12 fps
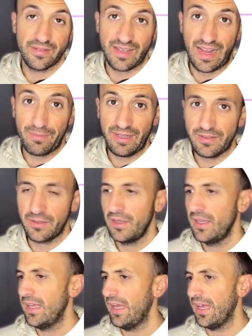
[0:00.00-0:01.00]
tablet,
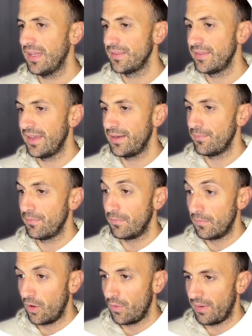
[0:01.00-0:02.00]
and then
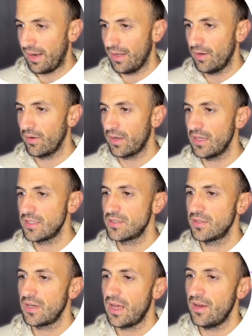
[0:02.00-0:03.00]
mobile. Okay, so
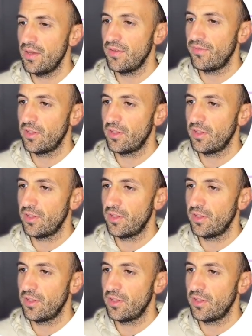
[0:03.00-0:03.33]
now if